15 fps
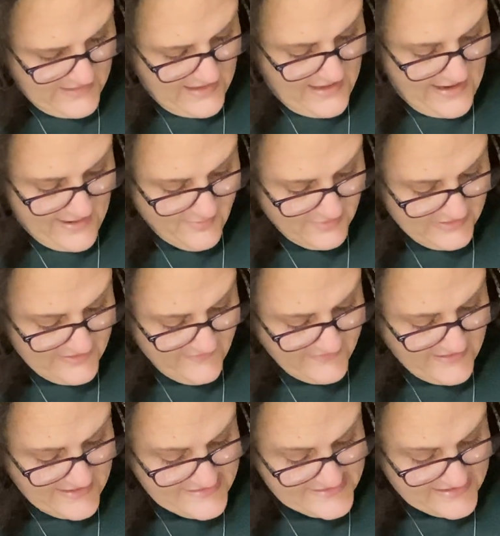I believe it's
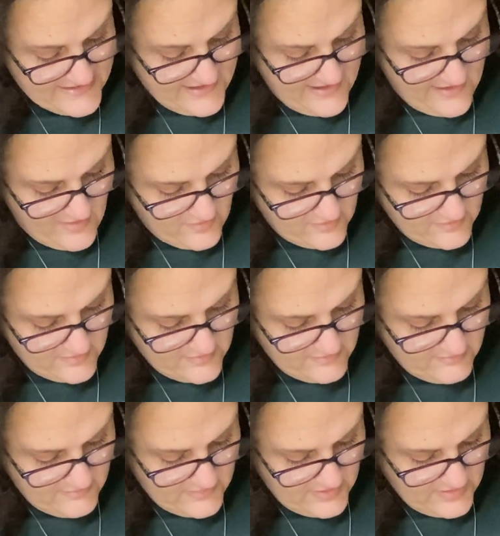18 count.
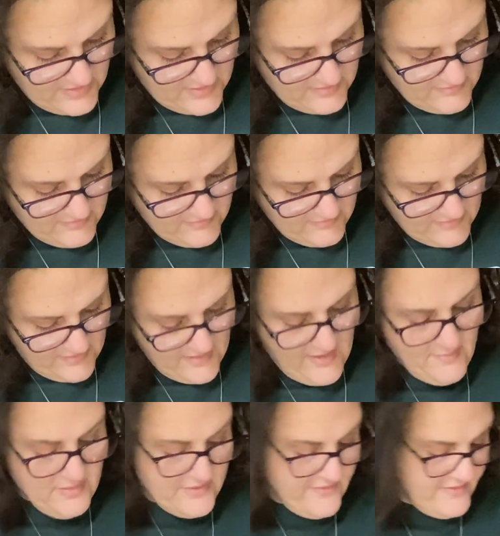I
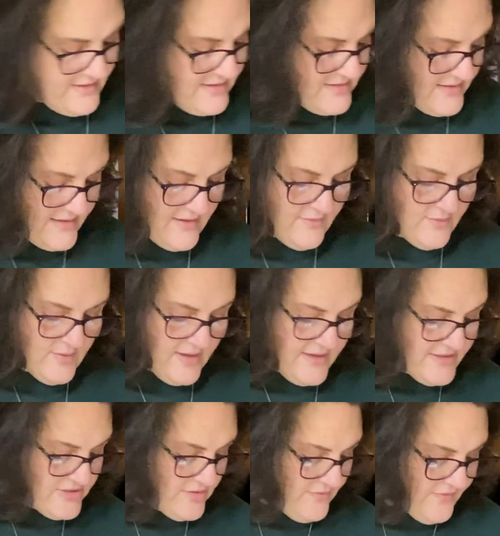believe it's 18 count. So again,
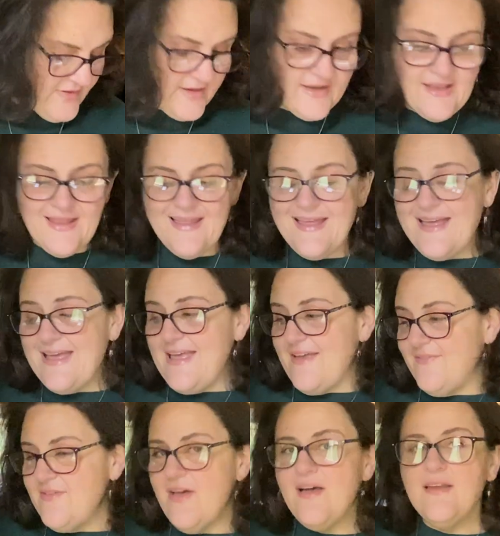it should fit.
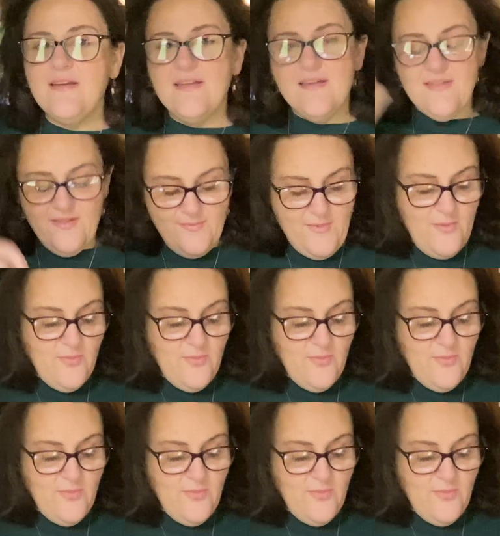If not, it's a small